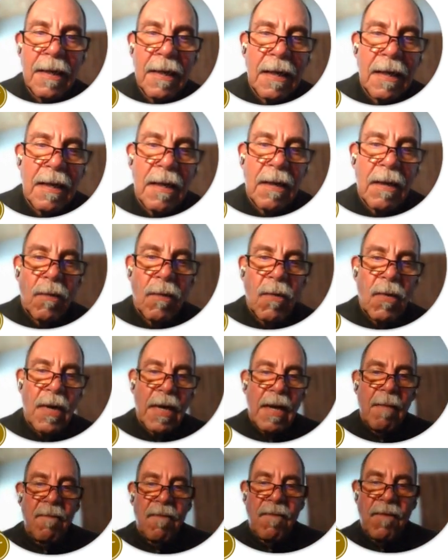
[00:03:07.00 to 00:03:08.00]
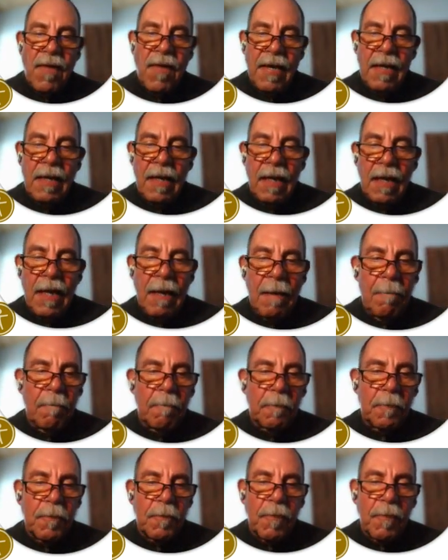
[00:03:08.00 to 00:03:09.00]
What I'm finding,
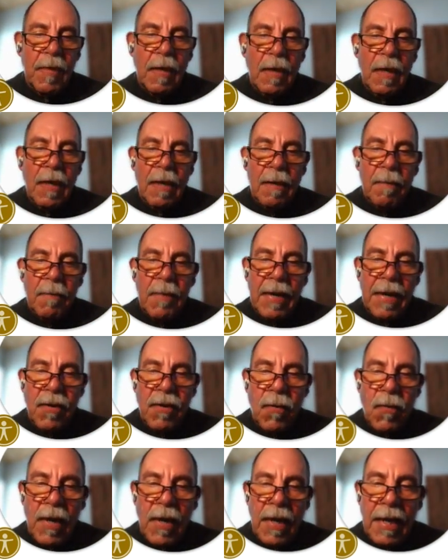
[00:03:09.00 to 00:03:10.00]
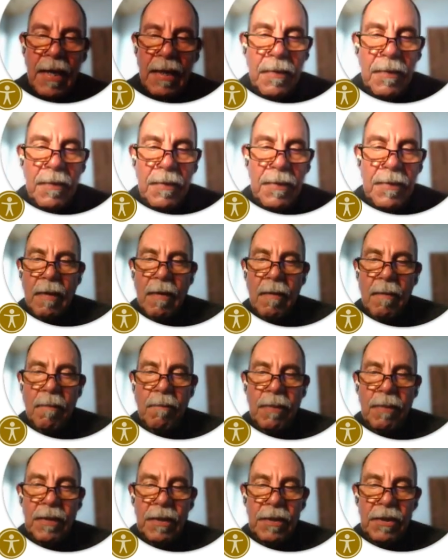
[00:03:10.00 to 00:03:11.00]
and by the way, the, the
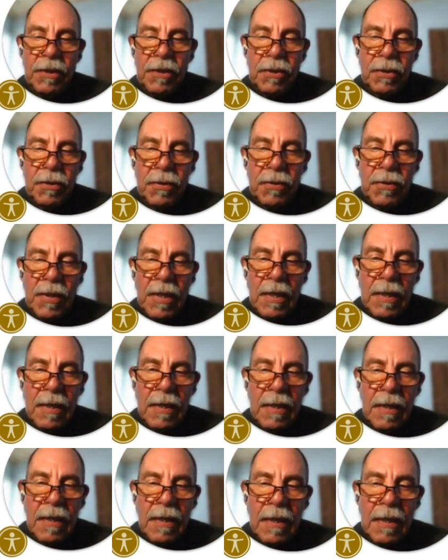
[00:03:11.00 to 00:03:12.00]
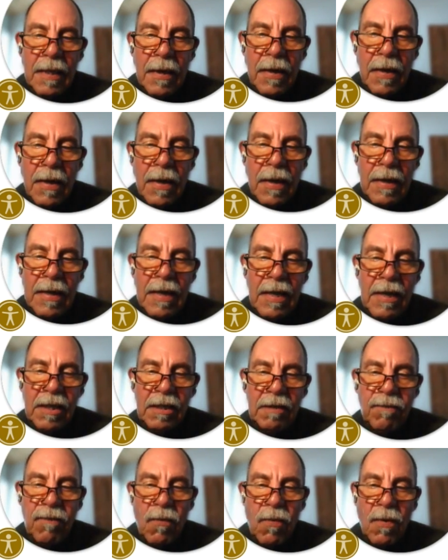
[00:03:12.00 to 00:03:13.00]
blue is
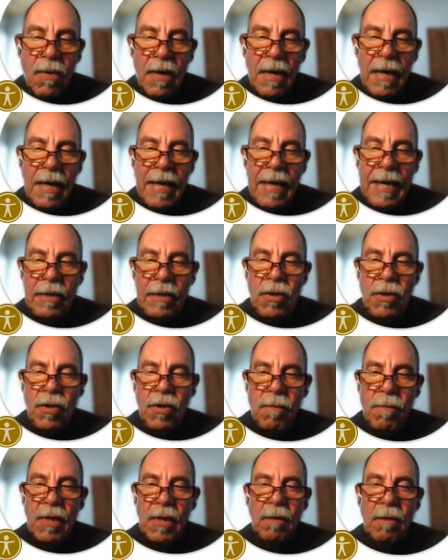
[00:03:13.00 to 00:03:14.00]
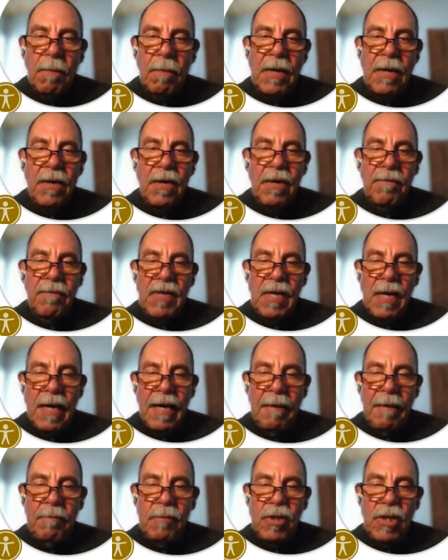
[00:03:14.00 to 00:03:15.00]
for a two month period of time,
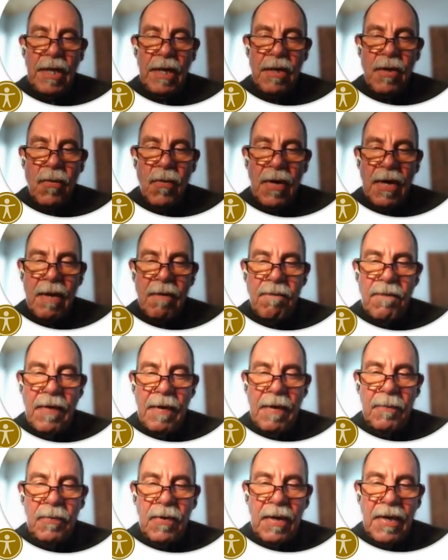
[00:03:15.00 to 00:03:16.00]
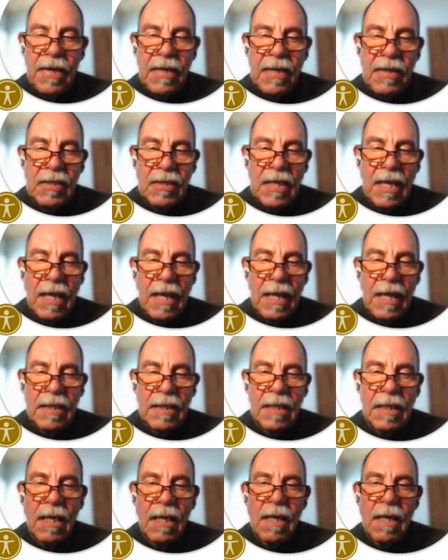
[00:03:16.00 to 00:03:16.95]
January and February in this case. The